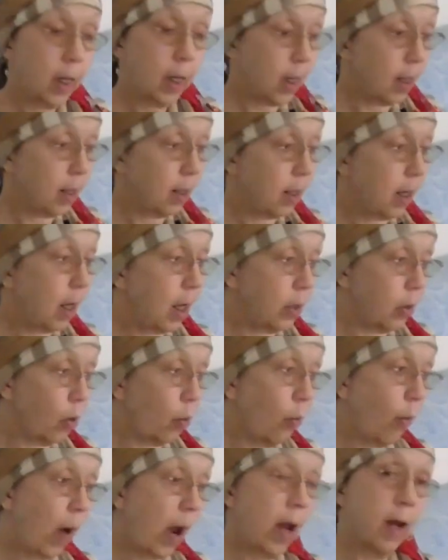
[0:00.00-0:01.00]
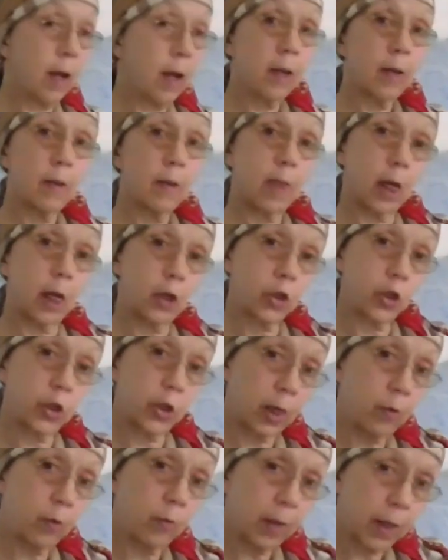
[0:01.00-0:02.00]
in the way that
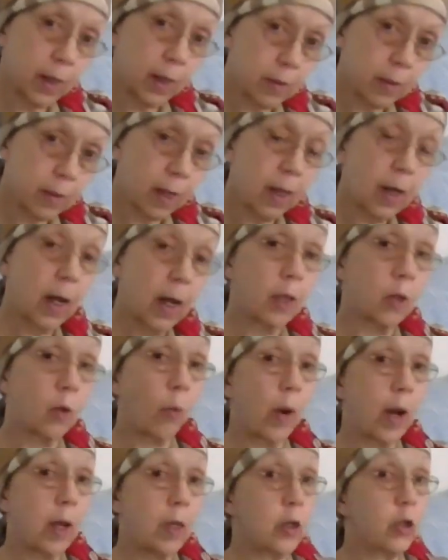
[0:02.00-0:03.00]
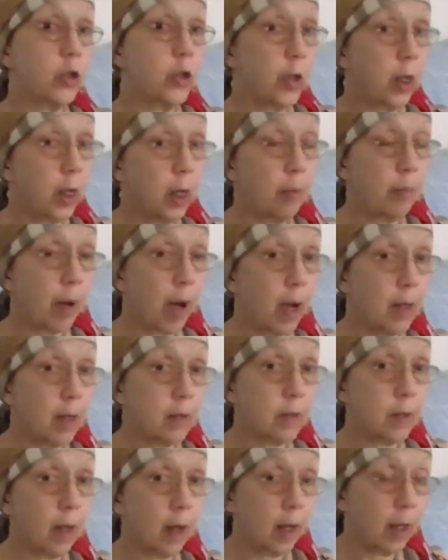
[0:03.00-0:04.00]
she reads it and the way that she
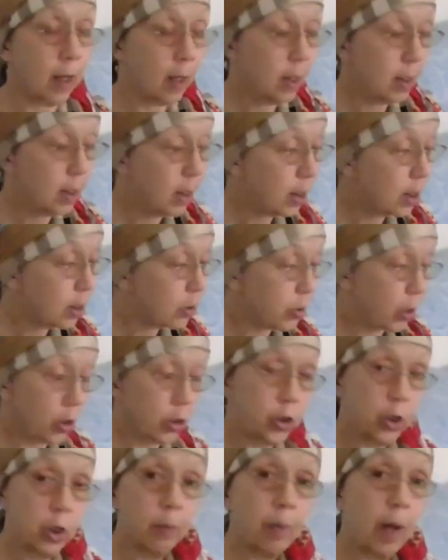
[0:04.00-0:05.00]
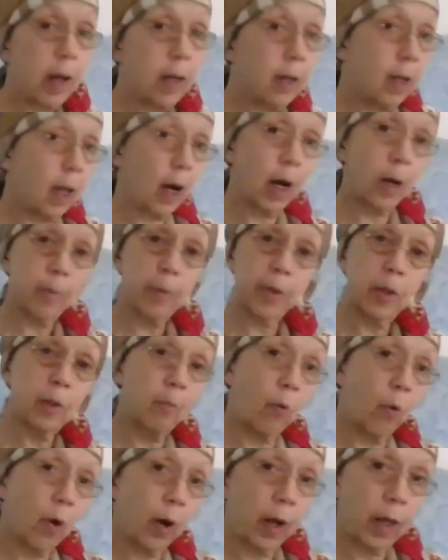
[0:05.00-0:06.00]
abides in it. So she might get up in the
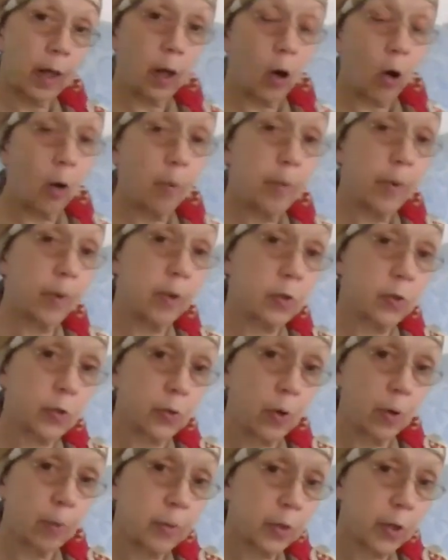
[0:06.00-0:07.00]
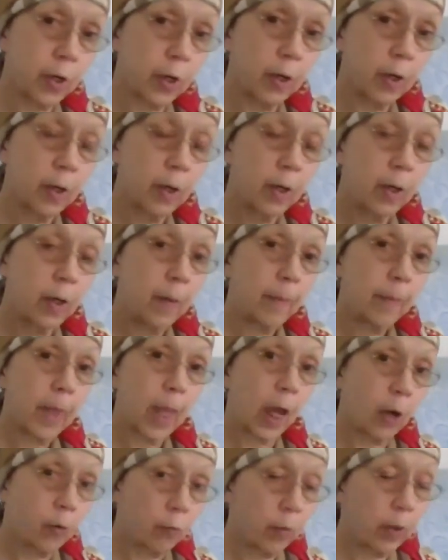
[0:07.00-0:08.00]
morning and open the scripture
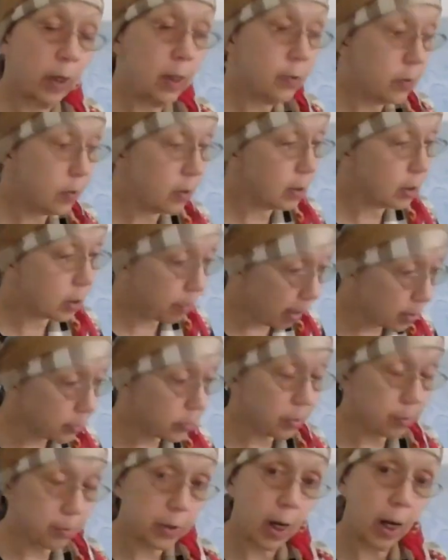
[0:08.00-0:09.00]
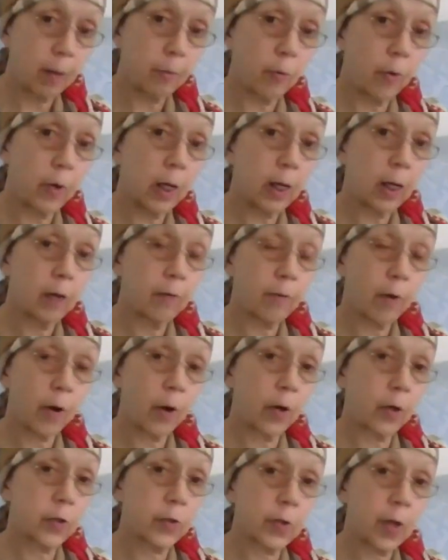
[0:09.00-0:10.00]
and read, spend some time reading for
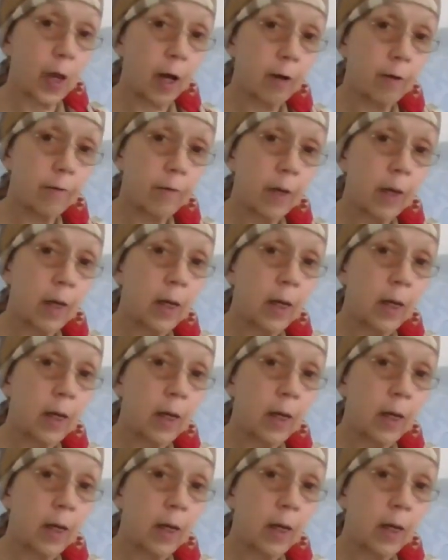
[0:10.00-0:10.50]
herself.